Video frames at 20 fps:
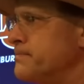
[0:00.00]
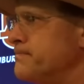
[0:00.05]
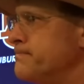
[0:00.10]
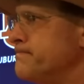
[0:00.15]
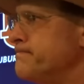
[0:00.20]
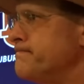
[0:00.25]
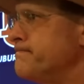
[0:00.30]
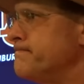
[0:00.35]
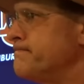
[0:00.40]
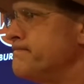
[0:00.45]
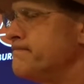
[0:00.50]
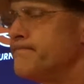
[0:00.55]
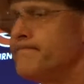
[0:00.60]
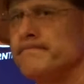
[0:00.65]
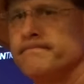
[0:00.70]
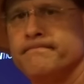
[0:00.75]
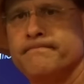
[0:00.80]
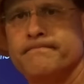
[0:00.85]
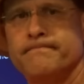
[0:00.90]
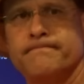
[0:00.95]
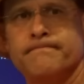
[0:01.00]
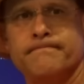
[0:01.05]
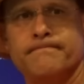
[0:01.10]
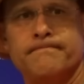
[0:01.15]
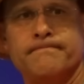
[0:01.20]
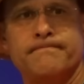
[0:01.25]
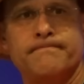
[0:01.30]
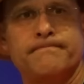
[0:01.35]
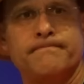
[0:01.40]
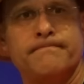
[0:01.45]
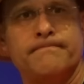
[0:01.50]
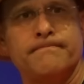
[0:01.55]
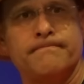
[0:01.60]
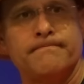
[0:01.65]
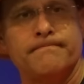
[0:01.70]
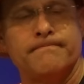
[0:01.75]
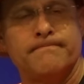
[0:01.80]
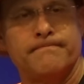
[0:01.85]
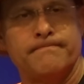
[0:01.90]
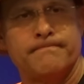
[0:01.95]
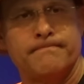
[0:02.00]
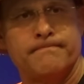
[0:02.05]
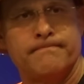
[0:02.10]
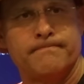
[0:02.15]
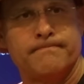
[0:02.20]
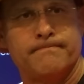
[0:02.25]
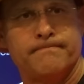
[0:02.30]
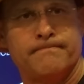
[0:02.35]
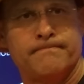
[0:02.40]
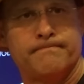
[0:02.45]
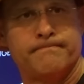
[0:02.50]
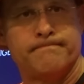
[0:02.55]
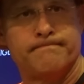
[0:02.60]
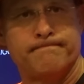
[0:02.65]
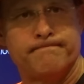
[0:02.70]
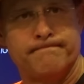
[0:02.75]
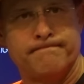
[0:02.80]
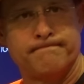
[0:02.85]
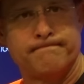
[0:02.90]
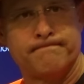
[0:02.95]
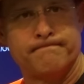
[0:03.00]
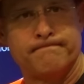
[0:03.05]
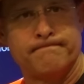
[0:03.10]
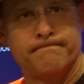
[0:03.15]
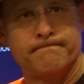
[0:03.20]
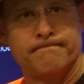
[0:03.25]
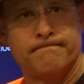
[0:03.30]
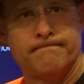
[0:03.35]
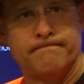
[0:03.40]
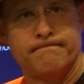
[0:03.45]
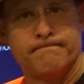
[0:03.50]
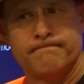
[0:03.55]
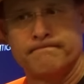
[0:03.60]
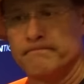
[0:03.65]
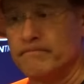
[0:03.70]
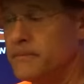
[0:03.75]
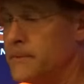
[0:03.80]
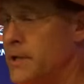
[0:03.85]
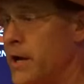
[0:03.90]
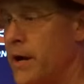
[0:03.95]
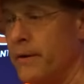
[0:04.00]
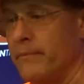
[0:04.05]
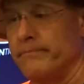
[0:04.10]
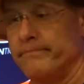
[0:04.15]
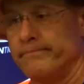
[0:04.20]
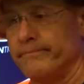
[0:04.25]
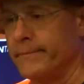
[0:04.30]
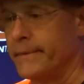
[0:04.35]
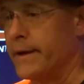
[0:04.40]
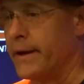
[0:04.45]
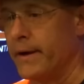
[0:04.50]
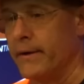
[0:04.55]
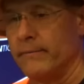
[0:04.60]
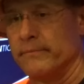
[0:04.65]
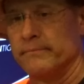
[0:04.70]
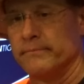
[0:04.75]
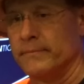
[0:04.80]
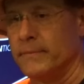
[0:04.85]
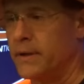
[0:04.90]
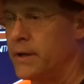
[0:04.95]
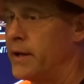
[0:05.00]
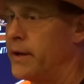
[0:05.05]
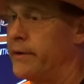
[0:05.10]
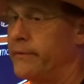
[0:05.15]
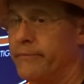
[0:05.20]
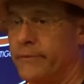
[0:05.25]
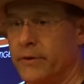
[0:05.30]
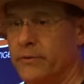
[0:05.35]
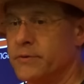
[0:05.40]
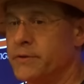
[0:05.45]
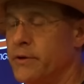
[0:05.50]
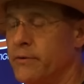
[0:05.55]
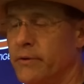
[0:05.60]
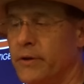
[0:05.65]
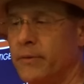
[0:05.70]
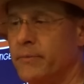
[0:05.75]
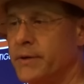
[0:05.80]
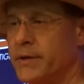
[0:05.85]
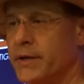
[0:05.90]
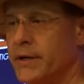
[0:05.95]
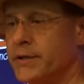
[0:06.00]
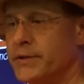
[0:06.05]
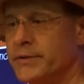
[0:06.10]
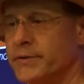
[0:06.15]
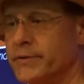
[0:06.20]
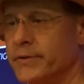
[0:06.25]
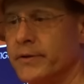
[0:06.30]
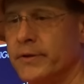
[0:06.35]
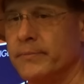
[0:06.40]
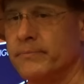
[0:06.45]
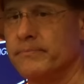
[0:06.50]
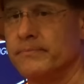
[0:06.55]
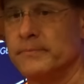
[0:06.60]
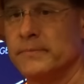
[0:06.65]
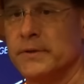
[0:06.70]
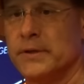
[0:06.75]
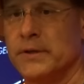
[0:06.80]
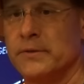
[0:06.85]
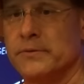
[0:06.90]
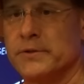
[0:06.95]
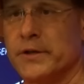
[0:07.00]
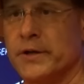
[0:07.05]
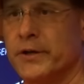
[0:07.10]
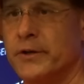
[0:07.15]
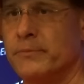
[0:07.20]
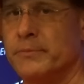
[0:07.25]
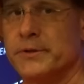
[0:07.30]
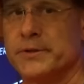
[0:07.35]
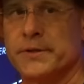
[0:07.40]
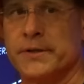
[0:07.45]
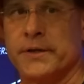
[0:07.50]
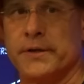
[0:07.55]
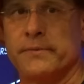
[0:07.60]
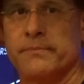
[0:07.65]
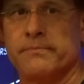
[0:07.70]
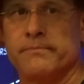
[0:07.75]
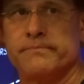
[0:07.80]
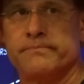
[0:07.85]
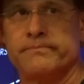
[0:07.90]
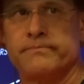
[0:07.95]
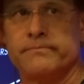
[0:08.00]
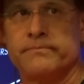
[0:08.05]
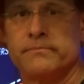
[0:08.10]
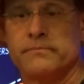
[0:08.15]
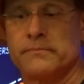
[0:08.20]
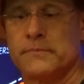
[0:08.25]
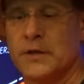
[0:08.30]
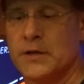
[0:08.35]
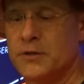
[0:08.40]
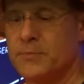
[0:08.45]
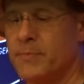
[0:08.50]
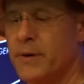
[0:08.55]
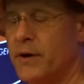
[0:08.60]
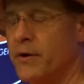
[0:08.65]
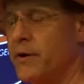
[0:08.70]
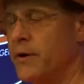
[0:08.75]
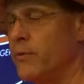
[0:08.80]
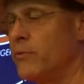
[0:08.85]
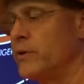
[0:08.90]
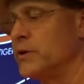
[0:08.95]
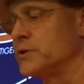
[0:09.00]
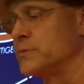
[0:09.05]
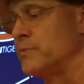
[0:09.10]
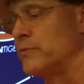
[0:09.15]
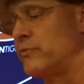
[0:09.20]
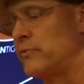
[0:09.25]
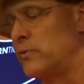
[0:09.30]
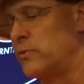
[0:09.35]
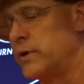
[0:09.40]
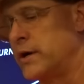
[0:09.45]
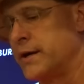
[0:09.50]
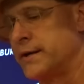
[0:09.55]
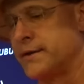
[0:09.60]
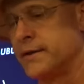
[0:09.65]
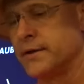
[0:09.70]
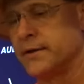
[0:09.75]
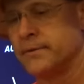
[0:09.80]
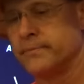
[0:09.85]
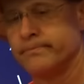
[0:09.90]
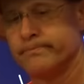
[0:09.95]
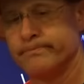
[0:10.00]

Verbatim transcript: With him having a great day, was there any limitations on Carl or, or things you wanted no, to be cautious no, at all? No, there were no limitations on him. He was 100. percent He's better than he was before, I think.